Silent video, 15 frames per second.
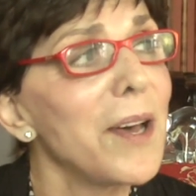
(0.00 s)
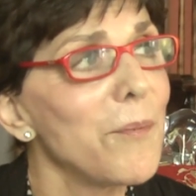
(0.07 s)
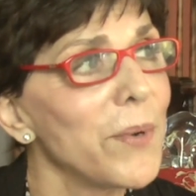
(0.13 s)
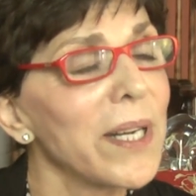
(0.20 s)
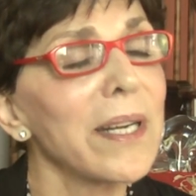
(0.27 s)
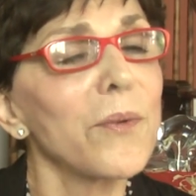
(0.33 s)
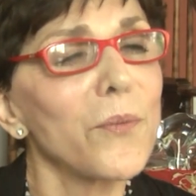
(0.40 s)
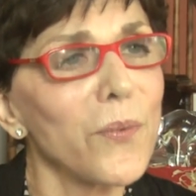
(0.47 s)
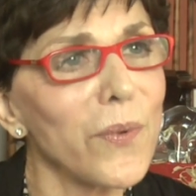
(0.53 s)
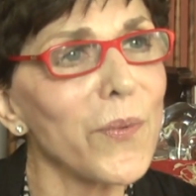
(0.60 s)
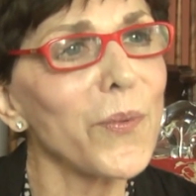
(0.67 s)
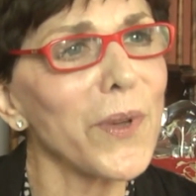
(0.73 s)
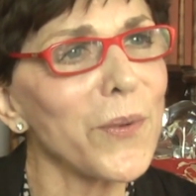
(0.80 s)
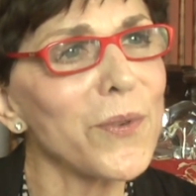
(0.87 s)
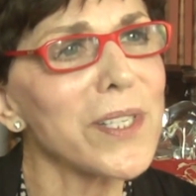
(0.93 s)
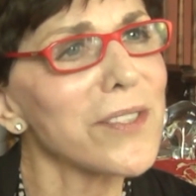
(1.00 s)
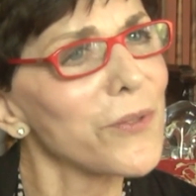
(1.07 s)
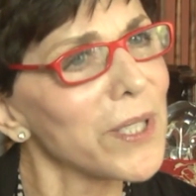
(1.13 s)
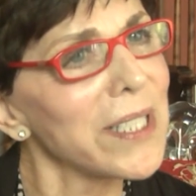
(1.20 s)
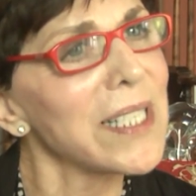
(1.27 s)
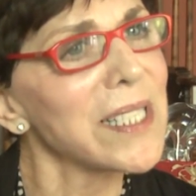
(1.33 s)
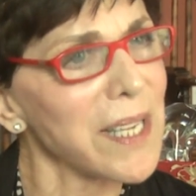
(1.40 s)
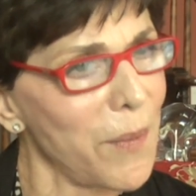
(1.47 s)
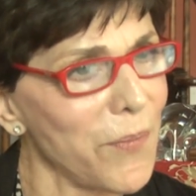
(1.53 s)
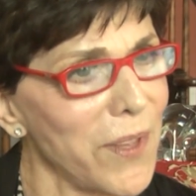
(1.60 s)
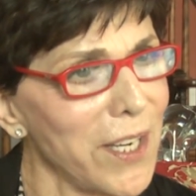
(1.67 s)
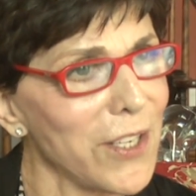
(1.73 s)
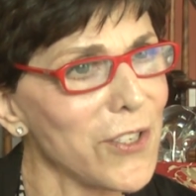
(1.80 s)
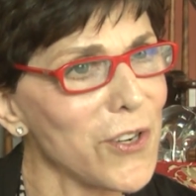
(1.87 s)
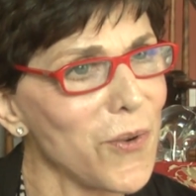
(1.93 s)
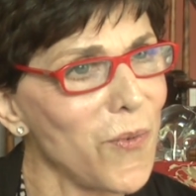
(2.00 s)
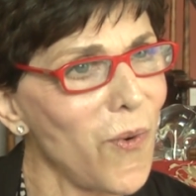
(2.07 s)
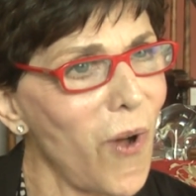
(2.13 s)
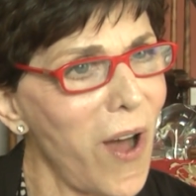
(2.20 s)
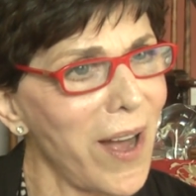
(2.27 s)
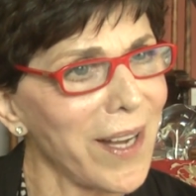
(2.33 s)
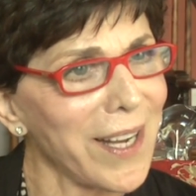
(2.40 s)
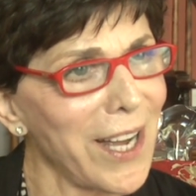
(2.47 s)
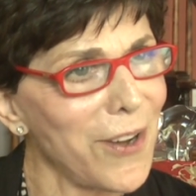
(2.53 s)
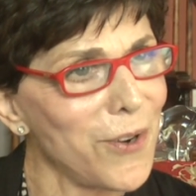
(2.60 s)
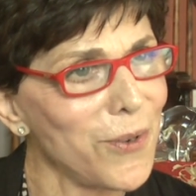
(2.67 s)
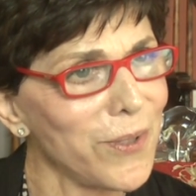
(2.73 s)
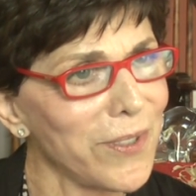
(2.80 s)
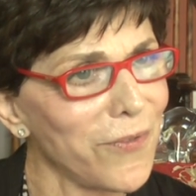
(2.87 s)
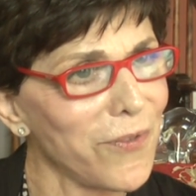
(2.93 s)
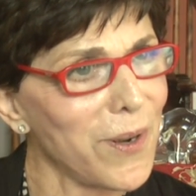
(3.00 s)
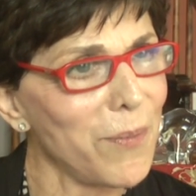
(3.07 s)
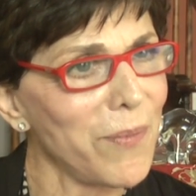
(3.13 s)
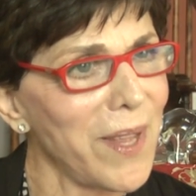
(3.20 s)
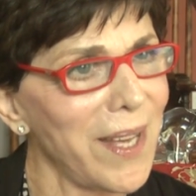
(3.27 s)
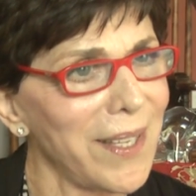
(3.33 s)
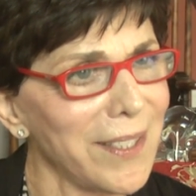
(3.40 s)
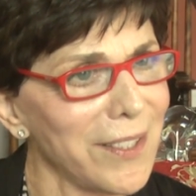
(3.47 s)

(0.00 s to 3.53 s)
But it was really something to walk out from